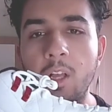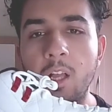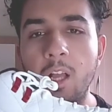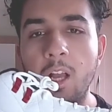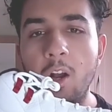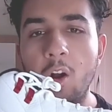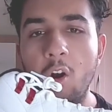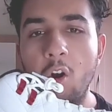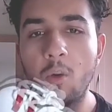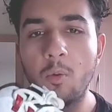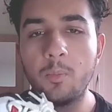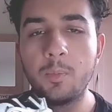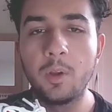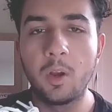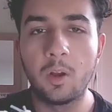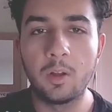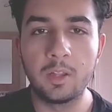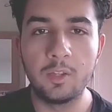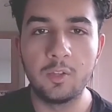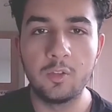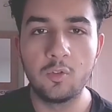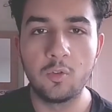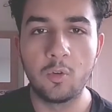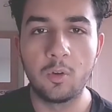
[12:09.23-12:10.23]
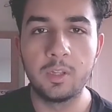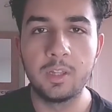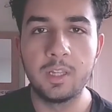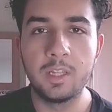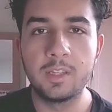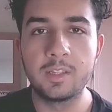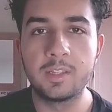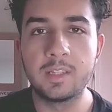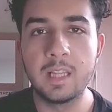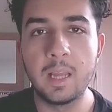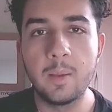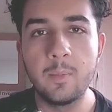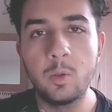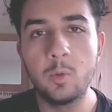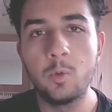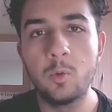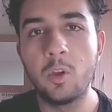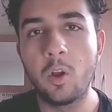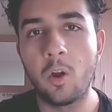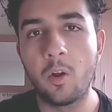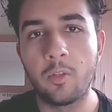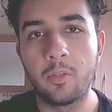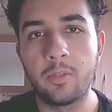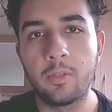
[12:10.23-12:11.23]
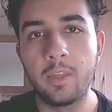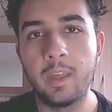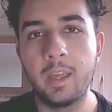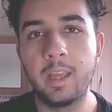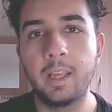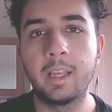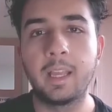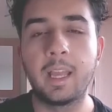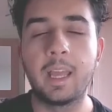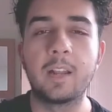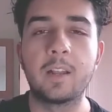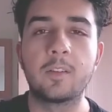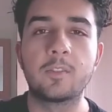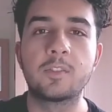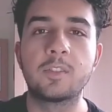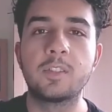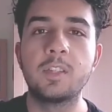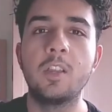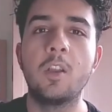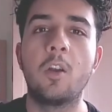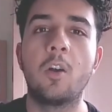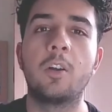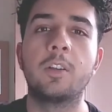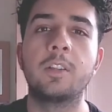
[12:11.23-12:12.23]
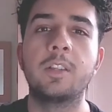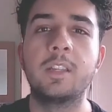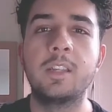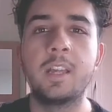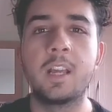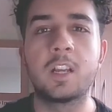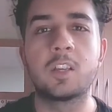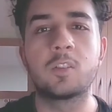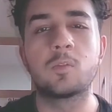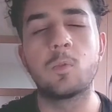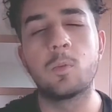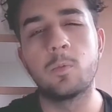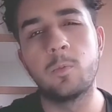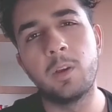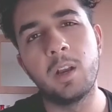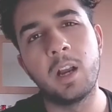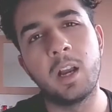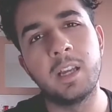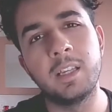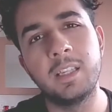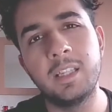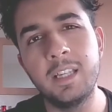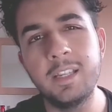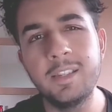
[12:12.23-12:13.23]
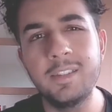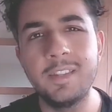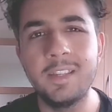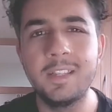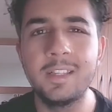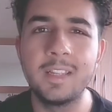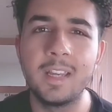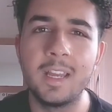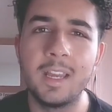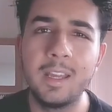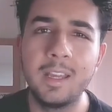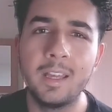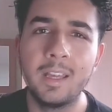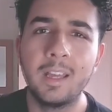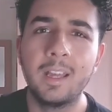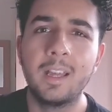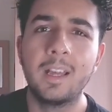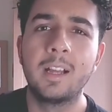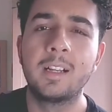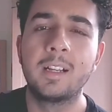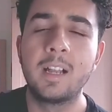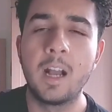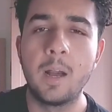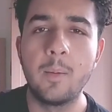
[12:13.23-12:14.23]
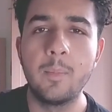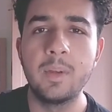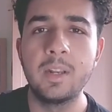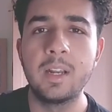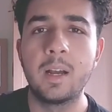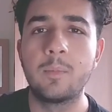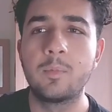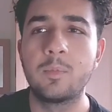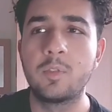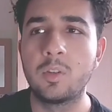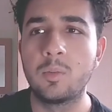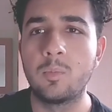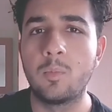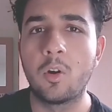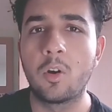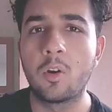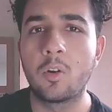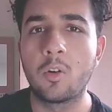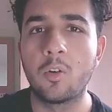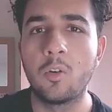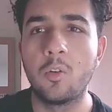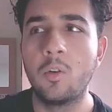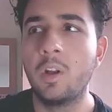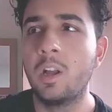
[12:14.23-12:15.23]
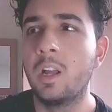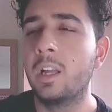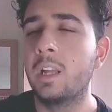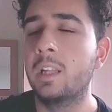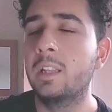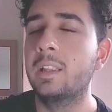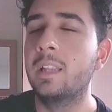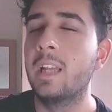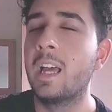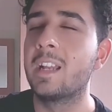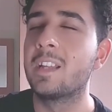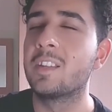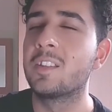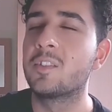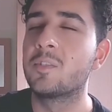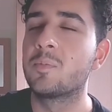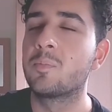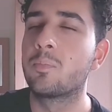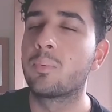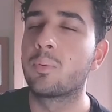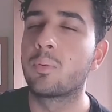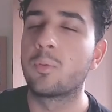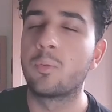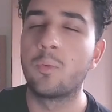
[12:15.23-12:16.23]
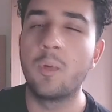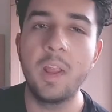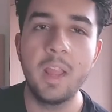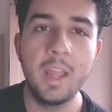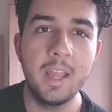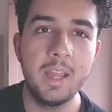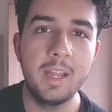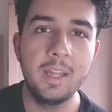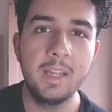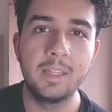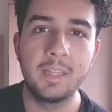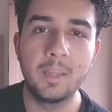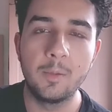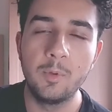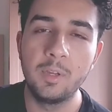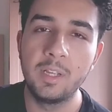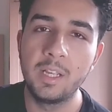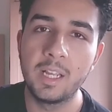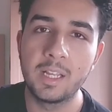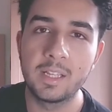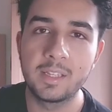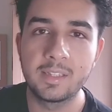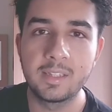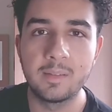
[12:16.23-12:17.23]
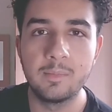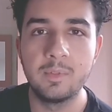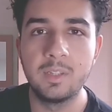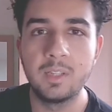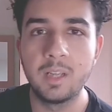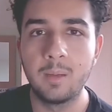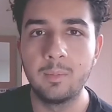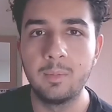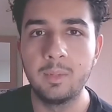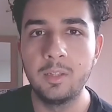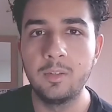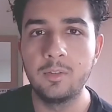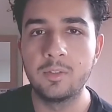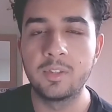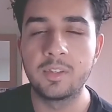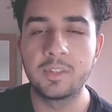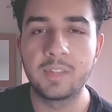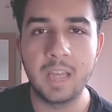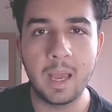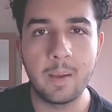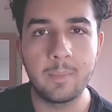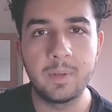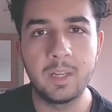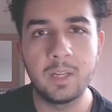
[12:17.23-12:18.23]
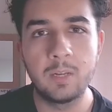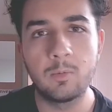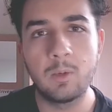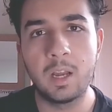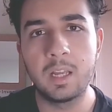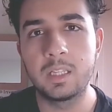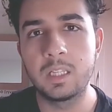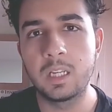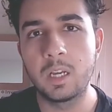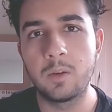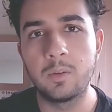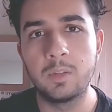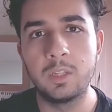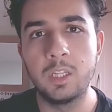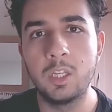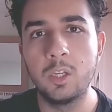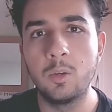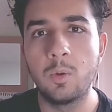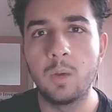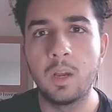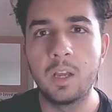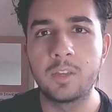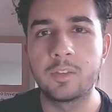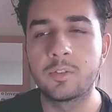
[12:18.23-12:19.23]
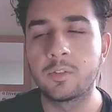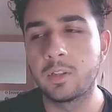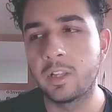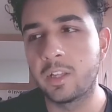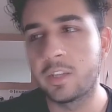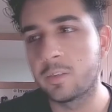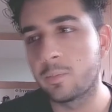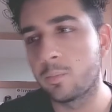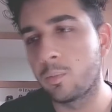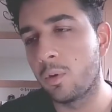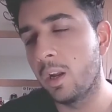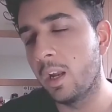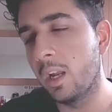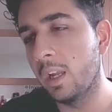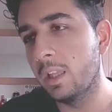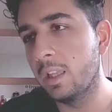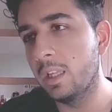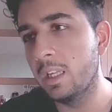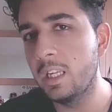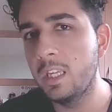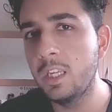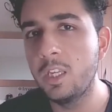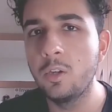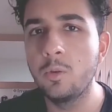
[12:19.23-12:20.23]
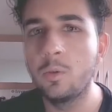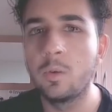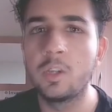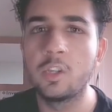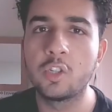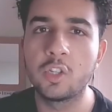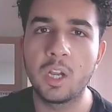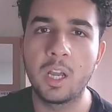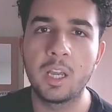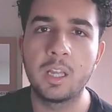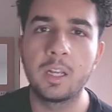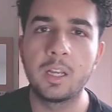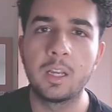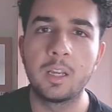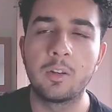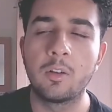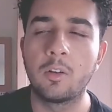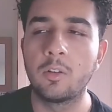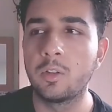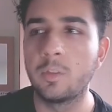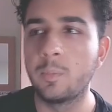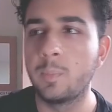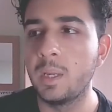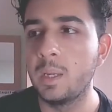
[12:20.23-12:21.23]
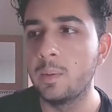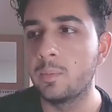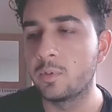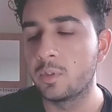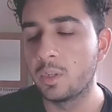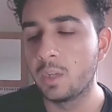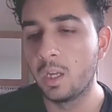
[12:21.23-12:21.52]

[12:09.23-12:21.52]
Hope y'all enjoyed this. Let me know what y'all think, and I'll see y'all in the next one. We got Yeezy Day coming up tomorrow. Let us pray that we get some W's. It's happening right now in the US, so let's pray in the EU and China and all the peeps